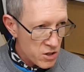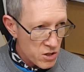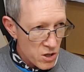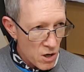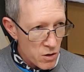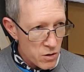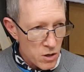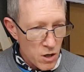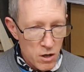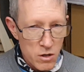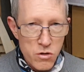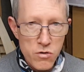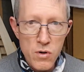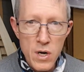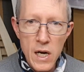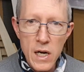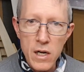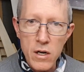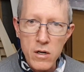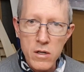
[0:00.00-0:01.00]
so not
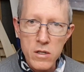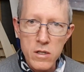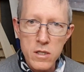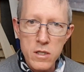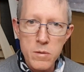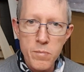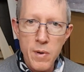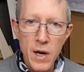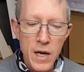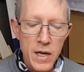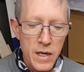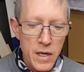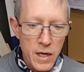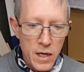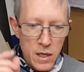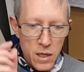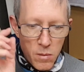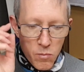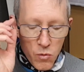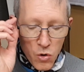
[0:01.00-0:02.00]
really on display
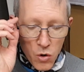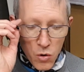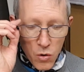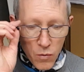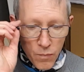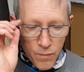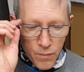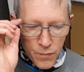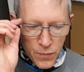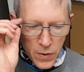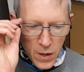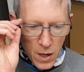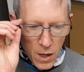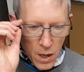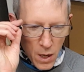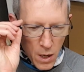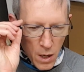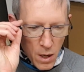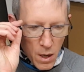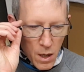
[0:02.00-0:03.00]
anymore.
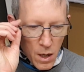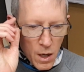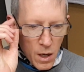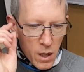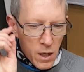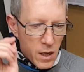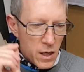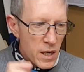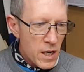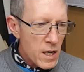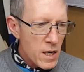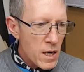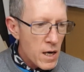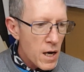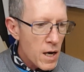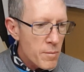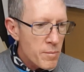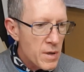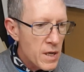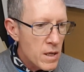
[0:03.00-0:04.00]
Yeah,
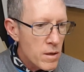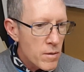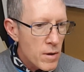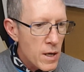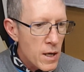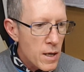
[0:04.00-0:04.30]
I mean,